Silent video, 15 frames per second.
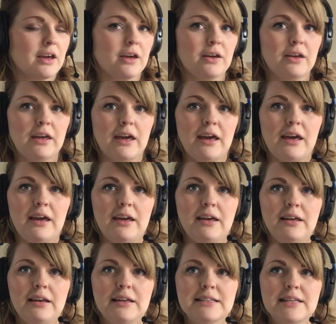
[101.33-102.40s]
Okay,
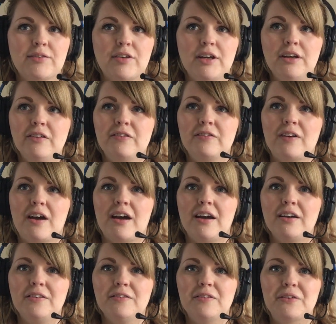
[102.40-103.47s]
let's have a look.
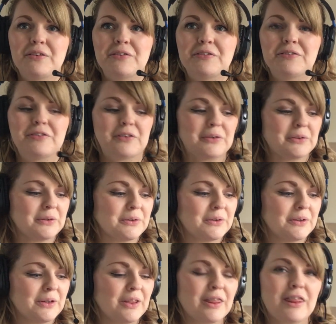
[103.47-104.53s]
5,
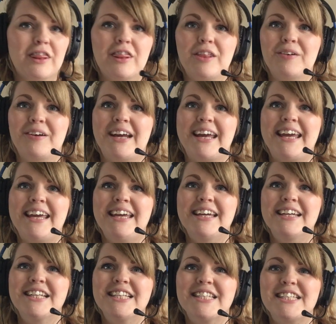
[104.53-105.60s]
4, 3,
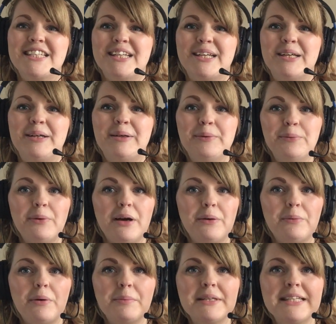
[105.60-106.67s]
2,
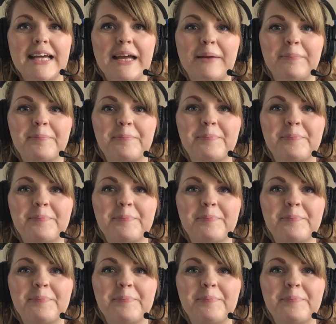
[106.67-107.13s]
1. What are we saying?